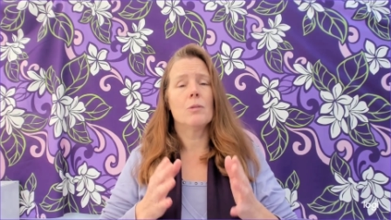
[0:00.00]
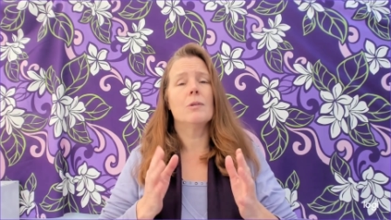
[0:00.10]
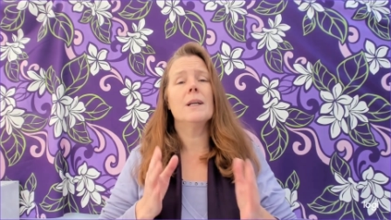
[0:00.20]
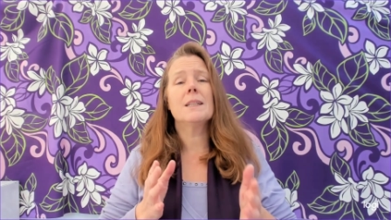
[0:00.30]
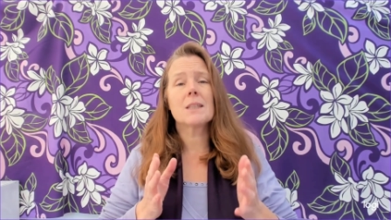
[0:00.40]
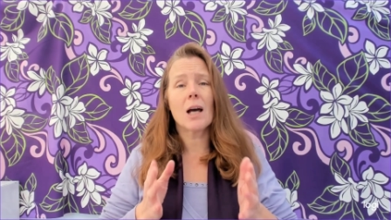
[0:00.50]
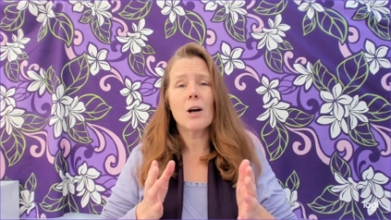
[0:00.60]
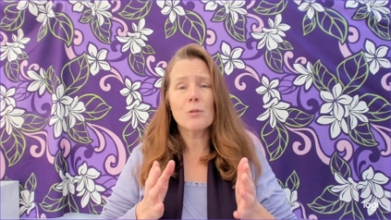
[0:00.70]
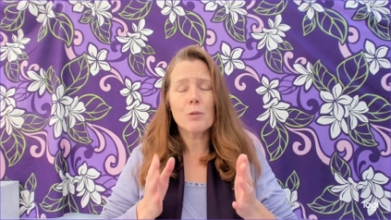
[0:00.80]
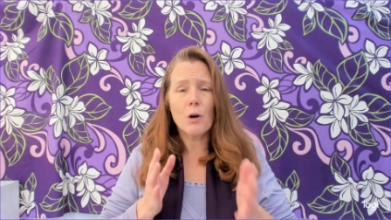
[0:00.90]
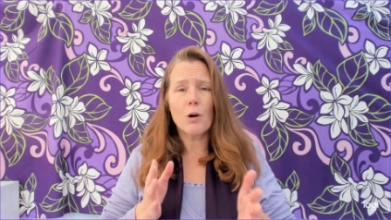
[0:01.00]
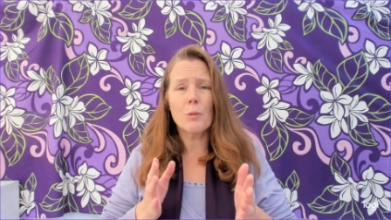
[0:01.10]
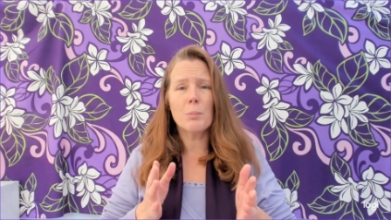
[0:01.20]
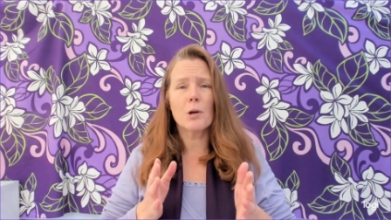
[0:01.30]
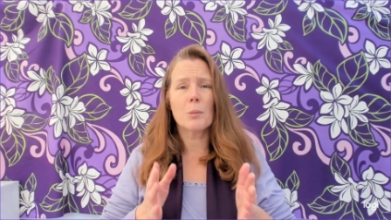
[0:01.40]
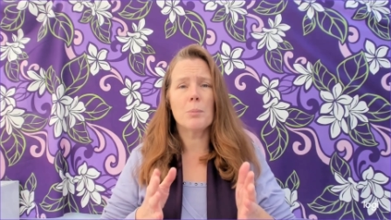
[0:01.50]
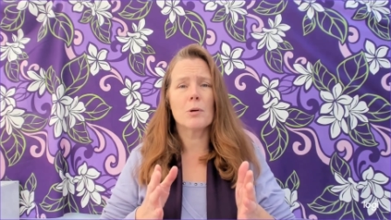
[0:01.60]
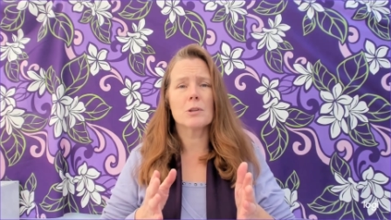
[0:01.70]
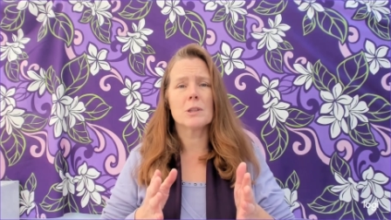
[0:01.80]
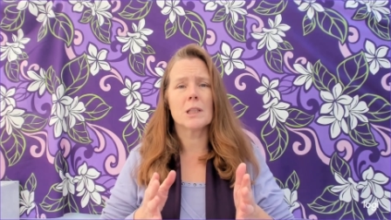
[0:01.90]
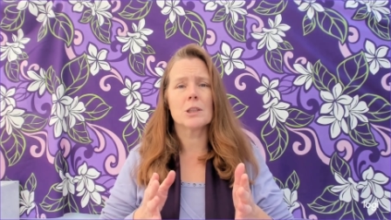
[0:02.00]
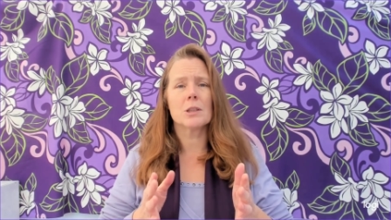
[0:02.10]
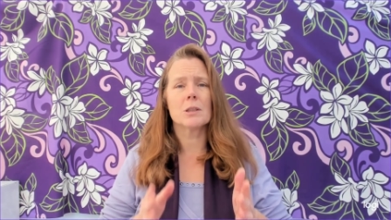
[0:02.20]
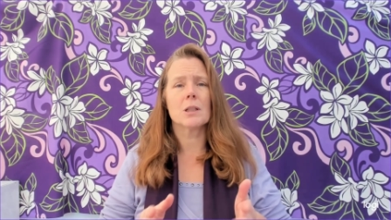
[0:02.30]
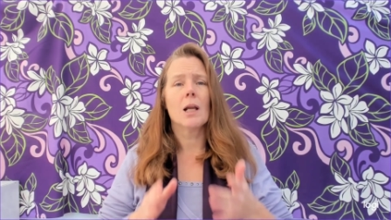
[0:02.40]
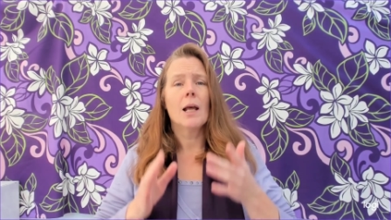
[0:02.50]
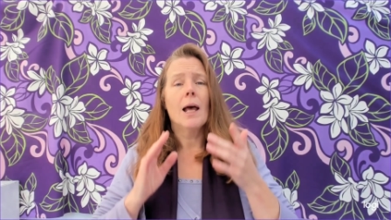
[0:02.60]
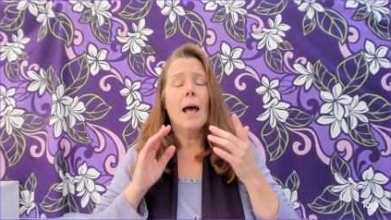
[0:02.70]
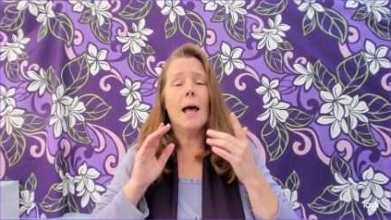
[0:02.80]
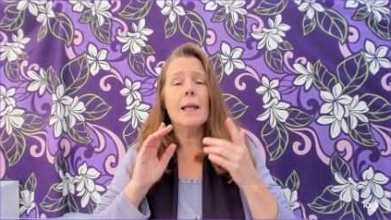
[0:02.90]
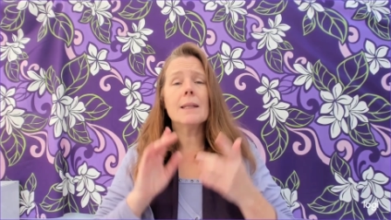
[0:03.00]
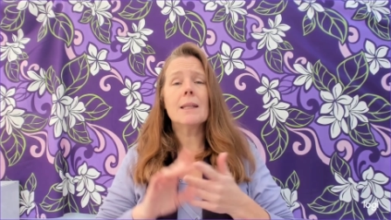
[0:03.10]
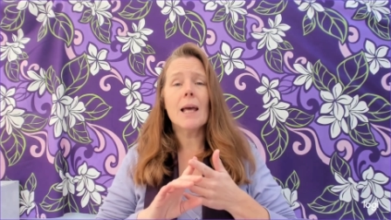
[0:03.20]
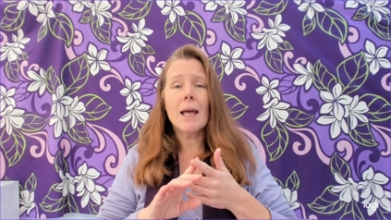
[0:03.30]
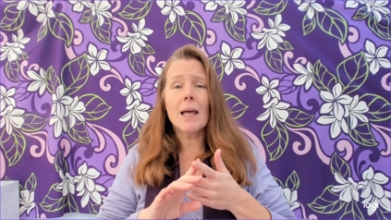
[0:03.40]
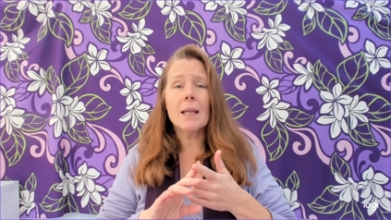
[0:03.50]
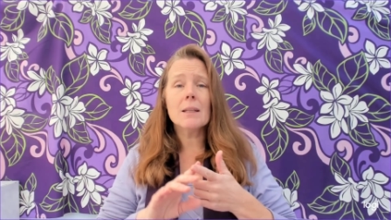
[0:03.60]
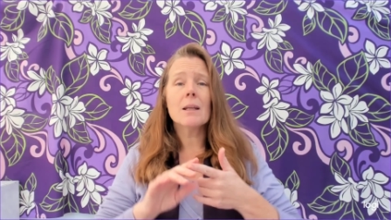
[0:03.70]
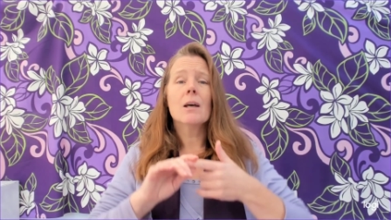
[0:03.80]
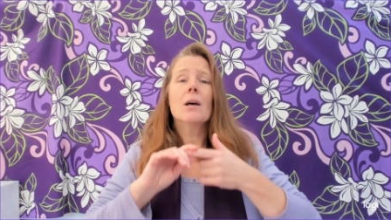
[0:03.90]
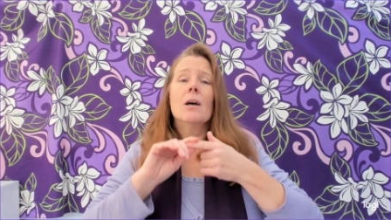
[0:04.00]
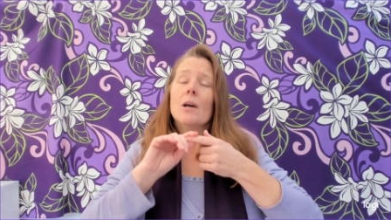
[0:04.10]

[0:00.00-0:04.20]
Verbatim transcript: Reach out for Ho'oponopono sessions. And then,